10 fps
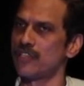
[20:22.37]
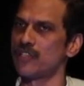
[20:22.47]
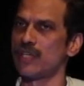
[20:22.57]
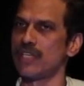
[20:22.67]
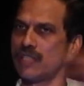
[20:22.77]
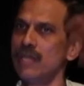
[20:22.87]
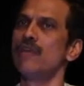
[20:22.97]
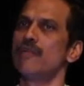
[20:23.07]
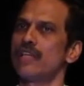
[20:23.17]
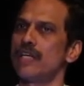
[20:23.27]
estuaries
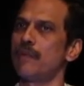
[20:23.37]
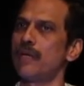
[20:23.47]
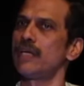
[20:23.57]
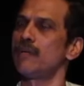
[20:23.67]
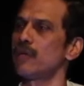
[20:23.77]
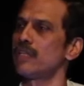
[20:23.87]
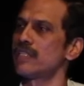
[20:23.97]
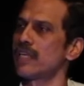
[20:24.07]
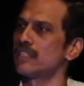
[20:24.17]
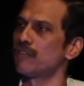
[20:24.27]
which are dependent upon
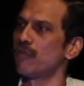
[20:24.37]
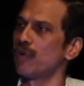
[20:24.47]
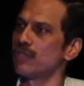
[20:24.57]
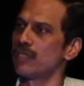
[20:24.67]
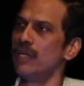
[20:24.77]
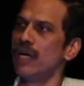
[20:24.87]
these kinds of flows,